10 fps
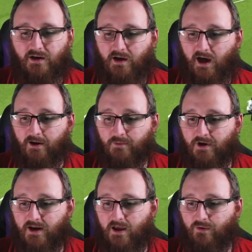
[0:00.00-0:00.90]
and I'm going
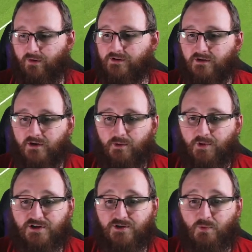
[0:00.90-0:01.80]
to get annoyed.
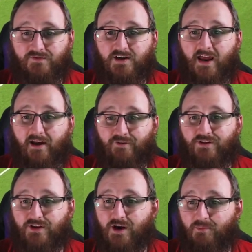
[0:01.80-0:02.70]
Because we've done
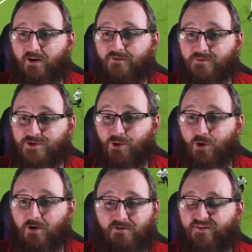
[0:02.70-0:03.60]
everything apart from
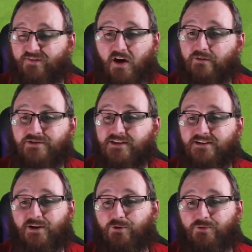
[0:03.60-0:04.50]
score 5 or 6
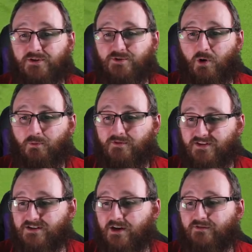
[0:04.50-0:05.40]
goals, which is what we
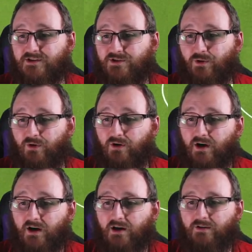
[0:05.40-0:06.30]
deserve to score.
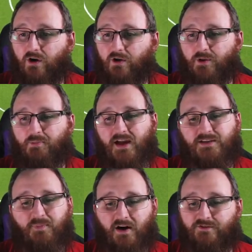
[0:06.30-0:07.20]
Not the best
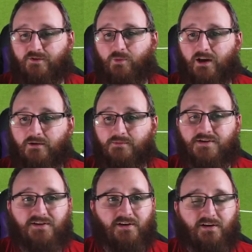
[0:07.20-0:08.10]
pass from
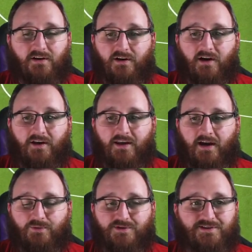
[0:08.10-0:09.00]
Williams. And
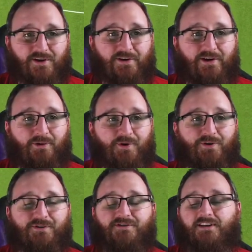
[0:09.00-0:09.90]
now Solihull
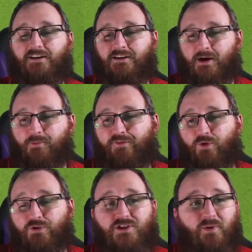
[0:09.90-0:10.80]
Moors can come
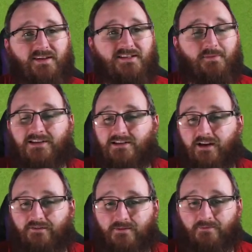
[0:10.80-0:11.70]
forward. 20 minutes
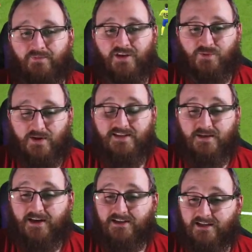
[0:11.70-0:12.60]
left. 20
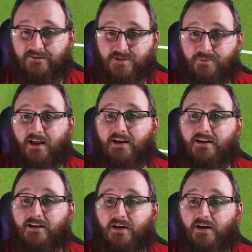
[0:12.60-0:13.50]
minutes left to
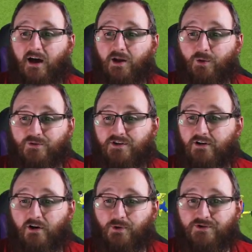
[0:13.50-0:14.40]
play. And all
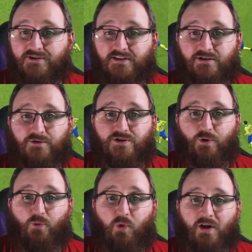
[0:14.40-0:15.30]
Solihull Moors need to do is score
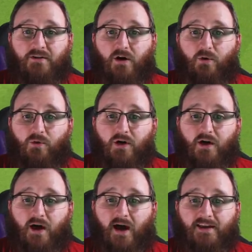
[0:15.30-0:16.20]
1 goal.
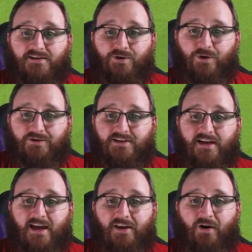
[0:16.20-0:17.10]
And it's Naughty
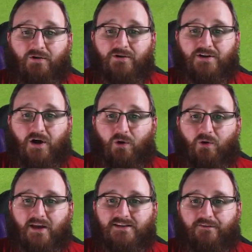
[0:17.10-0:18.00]
in on goal.
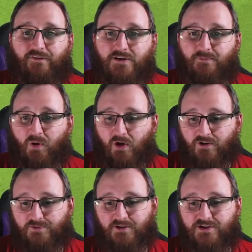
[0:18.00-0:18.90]
His effort is
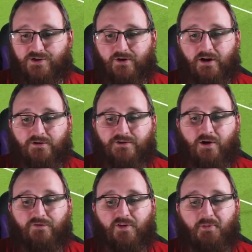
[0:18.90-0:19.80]
blocked by Stewart. It goes
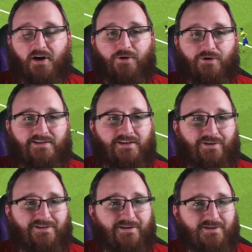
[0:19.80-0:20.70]
over the bar.
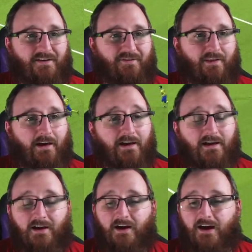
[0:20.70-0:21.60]
Naughty's effort there.
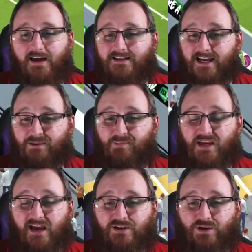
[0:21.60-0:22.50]
It's going to be
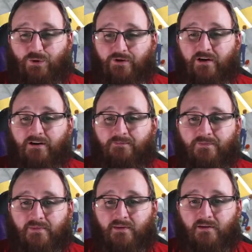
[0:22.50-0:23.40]
a corner.
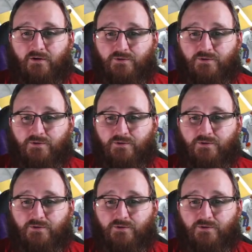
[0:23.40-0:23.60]
Who's